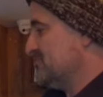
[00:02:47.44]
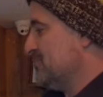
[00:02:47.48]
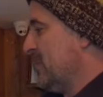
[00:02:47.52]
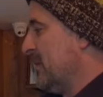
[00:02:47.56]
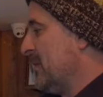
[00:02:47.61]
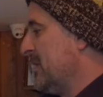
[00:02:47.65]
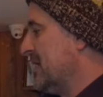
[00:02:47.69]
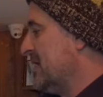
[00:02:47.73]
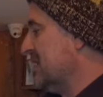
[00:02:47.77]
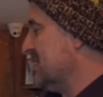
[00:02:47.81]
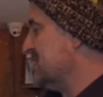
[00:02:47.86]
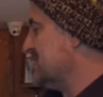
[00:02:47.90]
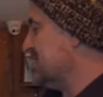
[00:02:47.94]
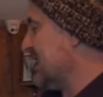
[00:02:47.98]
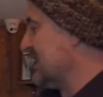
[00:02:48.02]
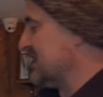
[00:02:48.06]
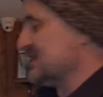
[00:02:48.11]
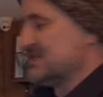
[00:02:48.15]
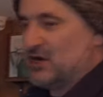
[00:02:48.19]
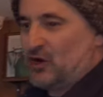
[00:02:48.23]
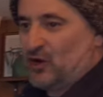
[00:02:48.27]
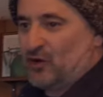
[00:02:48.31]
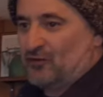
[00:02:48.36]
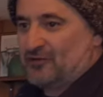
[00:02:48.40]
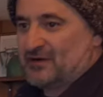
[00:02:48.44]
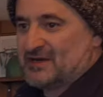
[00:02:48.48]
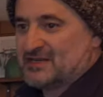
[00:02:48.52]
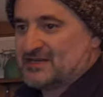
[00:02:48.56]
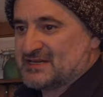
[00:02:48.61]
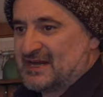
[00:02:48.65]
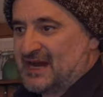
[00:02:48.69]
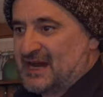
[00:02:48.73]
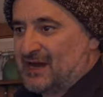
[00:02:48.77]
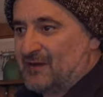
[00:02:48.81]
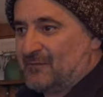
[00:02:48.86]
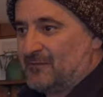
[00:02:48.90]
probably going to change the
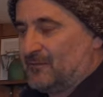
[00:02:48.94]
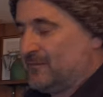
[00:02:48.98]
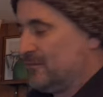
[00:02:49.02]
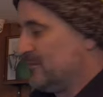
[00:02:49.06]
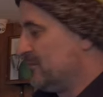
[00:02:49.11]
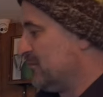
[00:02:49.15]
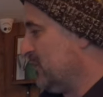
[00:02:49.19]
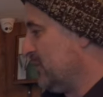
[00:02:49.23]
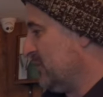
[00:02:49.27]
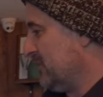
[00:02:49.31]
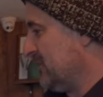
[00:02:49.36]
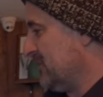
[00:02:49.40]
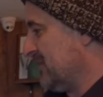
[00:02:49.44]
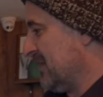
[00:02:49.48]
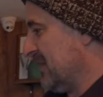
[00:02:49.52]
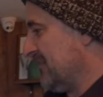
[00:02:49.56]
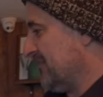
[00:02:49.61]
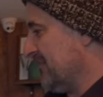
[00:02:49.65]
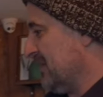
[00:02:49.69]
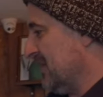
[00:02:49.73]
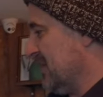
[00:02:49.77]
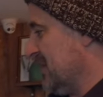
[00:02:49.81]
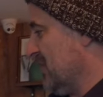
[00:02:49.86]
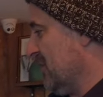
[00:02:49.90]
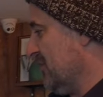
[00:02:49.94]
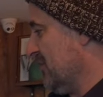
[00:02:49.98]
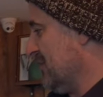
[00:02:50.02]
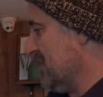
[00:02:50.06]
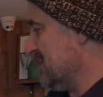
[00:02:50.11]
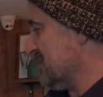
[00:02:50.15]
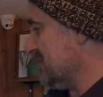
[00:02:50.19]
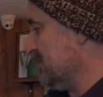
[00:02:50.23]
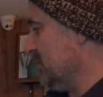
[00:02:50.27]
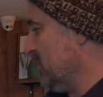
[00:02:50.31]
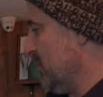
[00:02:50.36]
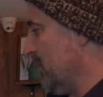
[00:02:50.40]
orange out and put, get rid of the
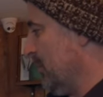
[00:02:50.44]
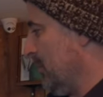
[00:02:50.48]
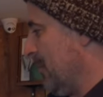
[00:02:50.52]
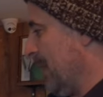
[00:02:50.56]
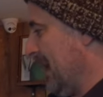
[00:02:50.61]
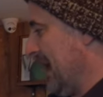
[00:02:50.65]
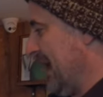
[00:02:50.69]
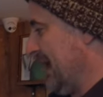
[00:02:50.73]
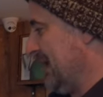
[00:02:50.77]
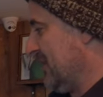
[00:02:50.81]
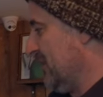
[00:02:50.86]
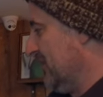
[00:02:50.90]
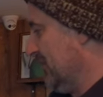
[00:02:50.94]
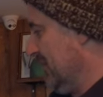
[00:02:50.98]
orange and put black